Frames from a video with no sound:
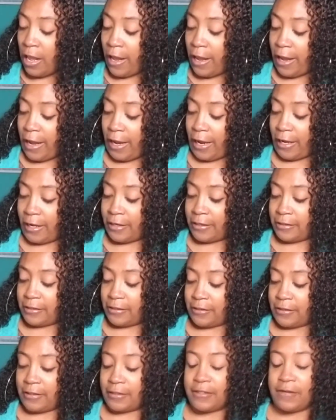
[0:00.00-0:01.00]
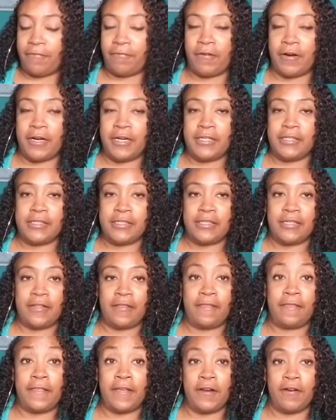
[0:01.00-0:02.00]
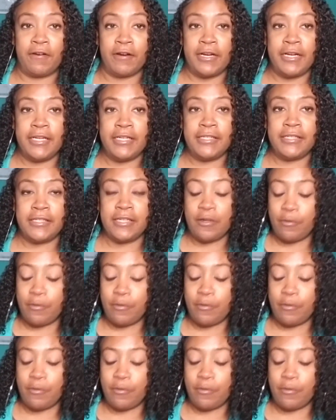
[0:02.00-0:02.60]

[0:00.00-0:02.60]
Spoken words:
and the different theories,